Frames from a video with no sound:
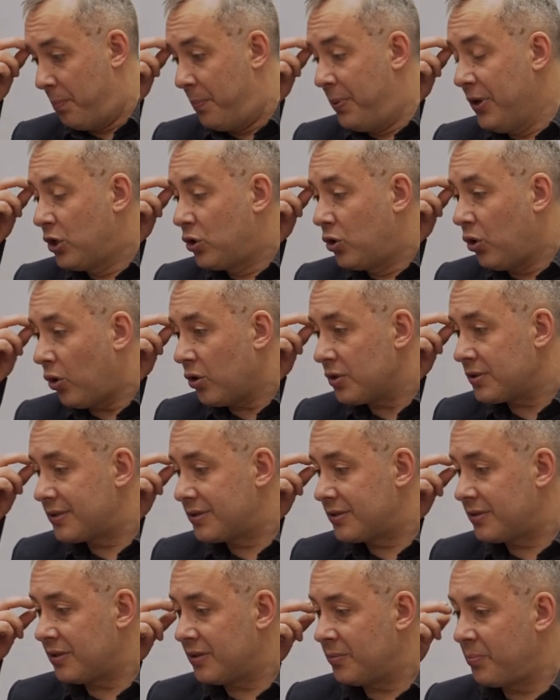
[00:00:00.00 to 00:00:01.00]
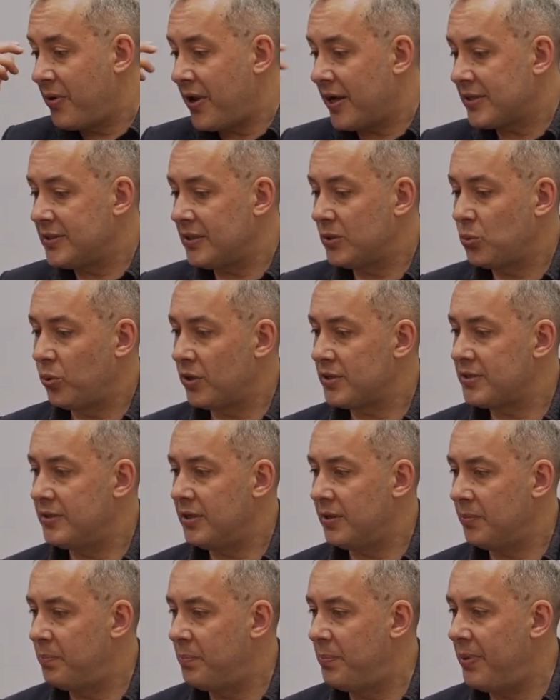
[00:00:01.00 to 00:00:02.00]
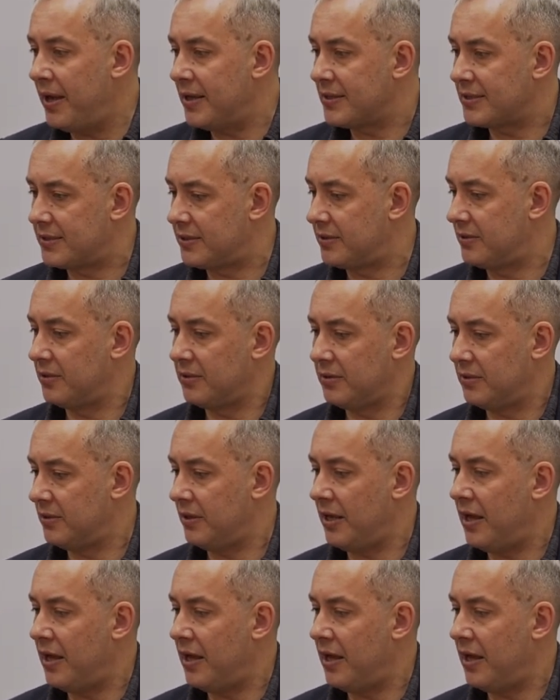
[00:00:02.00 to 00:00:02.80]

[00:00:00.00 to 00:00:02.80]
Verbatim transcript: Because uh, Brexit was the best uh,